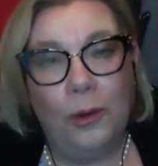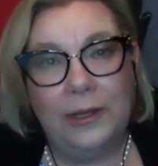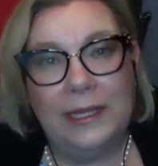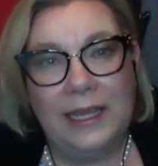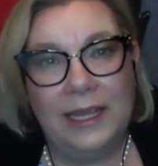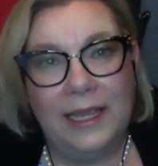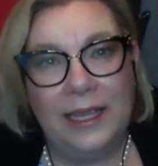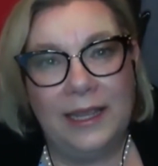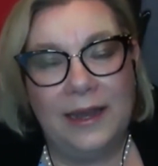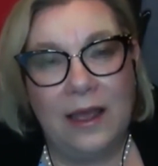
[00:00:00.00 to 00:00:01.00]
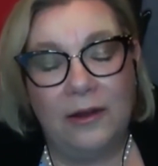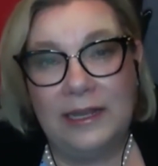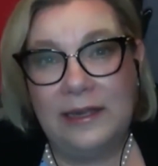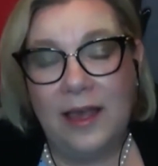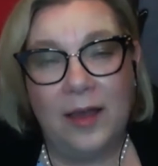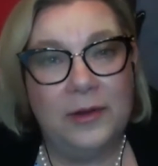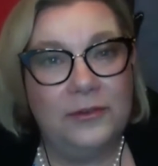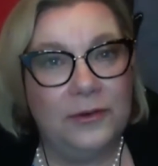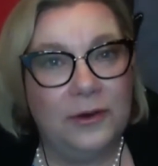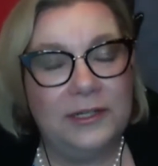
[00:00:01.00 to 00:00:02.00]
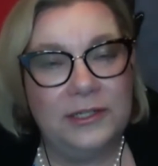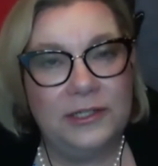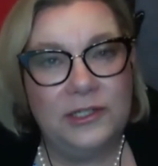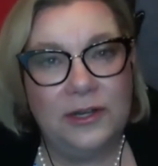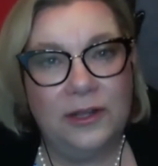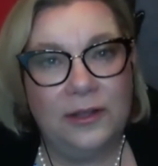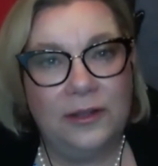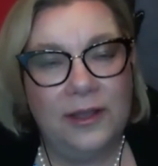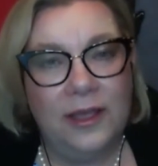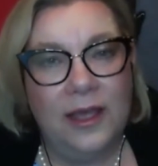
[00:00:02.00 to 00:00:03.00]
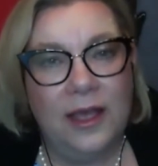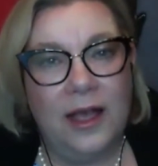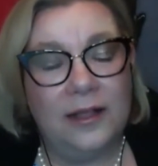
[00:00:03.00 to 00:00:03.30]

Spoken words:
working in our e-commerce or our digital